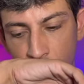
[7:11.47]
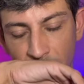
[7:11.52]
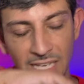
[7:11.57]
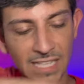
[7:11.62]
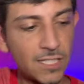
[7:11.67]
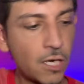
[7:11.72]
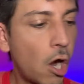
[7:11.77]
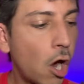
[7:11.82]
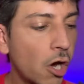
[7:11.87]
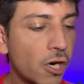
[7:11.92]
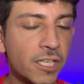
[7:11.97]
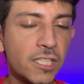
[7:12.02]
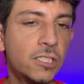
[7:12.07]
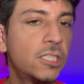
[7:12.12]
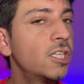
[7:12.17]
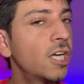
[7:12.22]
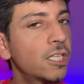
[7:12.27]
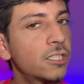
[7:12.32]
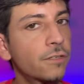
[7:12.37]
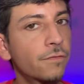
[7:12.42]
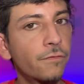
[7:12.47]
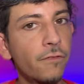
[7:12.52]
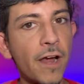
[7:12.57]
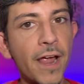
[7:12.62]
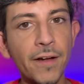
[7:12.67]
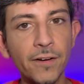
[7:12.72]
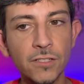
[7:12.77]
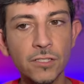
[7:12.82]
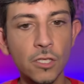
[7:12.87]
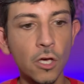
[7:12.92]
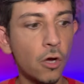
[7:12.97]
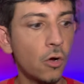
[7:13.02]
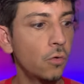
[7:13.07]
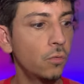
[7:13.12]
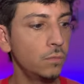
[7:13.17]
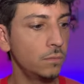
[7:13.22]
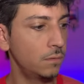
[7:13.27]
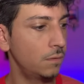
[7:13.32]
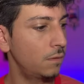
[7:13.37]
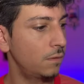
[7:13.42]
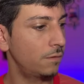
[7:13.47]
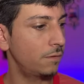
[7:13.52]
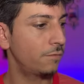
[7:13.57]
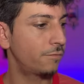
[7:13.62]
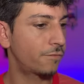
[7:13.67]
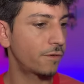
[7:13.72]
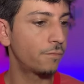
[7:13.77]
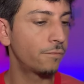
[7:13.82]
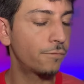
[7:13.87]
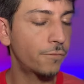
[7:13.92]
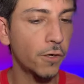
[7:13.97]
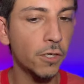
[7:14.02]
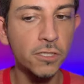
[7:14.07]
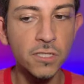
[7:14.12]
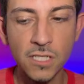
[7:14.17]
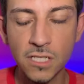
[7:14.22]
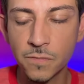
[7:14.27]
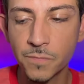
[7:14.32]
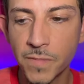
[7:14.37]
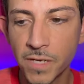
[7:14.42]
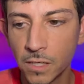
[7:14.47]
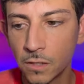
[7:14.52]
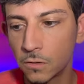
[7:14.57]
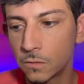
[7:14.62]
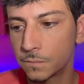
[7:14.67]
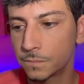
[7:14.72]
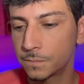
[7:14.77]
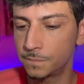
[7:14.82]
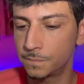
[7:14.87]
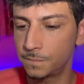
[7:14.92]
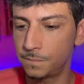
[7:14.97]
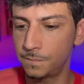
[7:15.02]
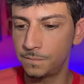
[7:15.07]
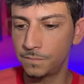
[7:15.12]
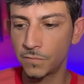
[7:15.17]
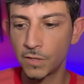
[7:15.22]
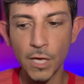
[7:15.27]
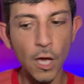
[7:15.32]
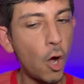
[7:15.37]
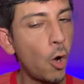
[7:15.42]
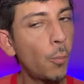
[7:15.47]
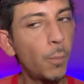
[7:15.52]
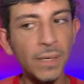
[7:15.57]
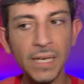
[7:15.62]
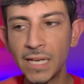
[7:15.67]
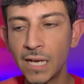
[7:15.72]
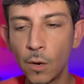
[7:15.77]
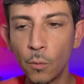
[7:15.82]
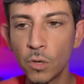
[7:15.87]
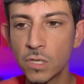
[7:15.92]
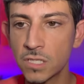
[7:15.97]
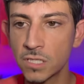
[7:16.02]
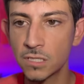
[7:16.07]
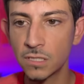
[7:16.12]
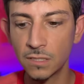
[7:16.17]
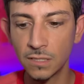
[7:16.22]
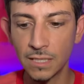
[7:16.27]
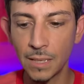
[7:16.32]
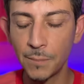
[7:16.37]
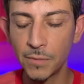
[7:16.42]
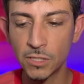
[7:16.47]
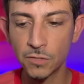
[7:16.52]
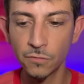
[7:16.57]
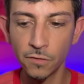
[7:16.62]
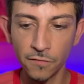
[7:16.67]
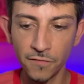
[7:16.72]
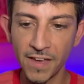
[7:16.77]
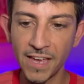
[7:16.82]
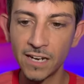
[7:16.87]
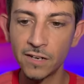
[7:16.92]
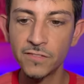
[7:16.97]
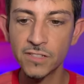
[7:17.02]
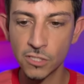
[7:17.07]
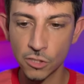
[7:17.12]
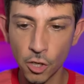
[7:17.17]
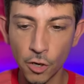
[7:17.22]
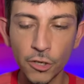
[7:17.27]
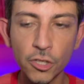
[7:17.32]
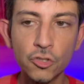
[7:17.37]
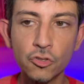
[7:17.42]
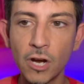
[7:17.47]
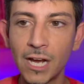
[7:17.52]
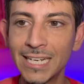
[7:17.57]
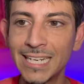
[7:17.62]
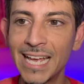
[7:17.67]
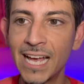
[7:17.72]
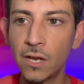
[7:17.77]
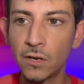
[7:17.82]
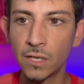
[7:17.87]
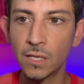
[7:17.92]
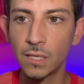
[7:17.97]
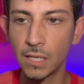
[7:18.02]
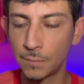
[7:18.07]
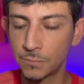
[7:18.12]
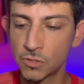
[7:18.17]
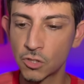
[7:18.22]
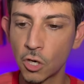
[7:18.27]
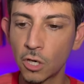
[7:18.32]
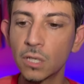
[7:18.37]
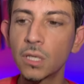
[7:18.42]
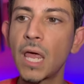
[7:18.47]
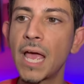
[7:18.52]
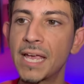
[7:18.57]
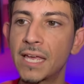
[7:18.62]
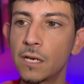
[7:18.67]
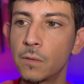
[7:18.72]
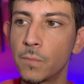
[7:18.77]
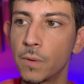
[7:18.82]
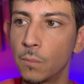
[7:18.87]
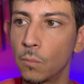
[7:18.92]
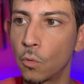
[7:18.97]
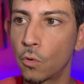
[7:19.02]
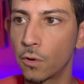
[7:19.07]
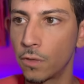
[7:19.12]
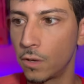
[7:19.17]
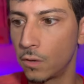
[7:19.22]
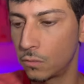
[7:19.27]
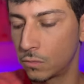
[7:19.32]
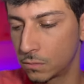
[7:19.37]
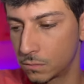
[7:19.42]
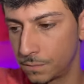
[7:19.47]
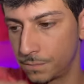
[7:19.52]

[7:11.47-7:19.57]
It's hard to judge a fragrance though from first smell. the opening, I wasn't that much of a fan of. It's starting to dry down, and I'm starting to like it a bit more, though.